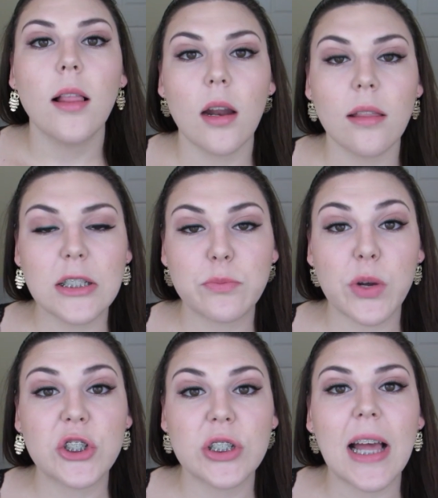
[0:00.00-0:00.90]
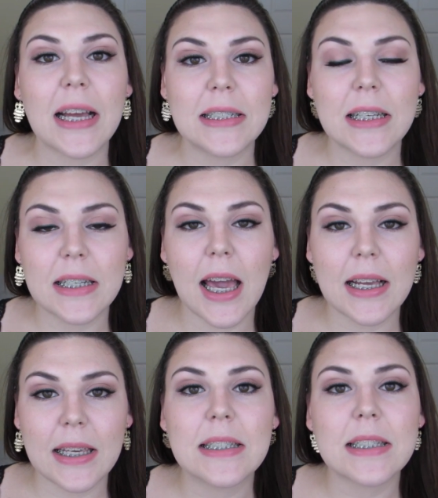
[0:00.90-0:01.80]
A lot of these brushes I did
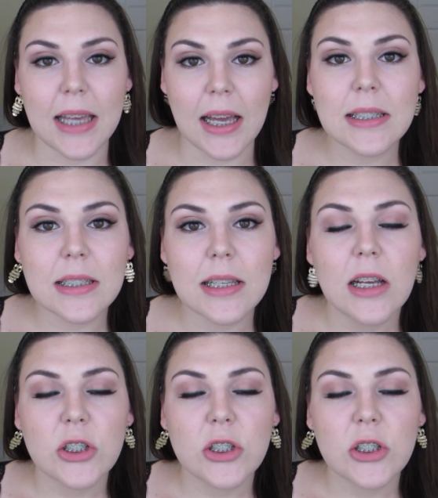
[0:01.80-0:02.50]
get in sets.